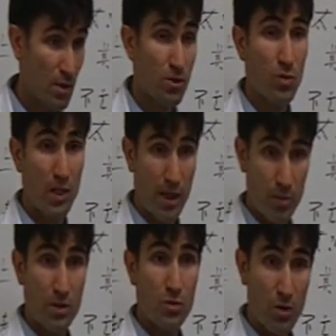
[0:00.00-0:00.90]
That's what
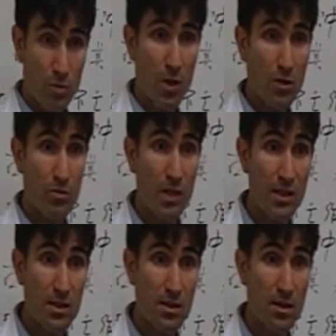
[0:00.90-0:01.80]
happens with modern
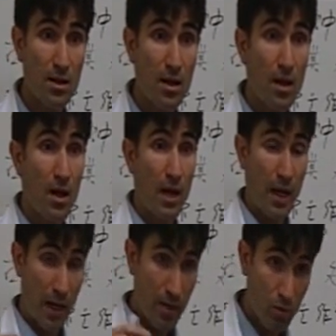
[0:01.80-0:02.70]
medicine
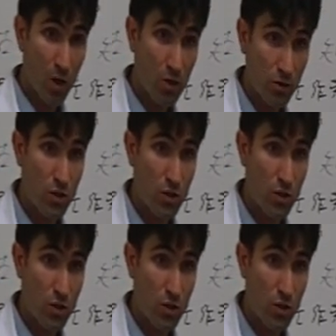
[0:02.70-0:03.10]
and modern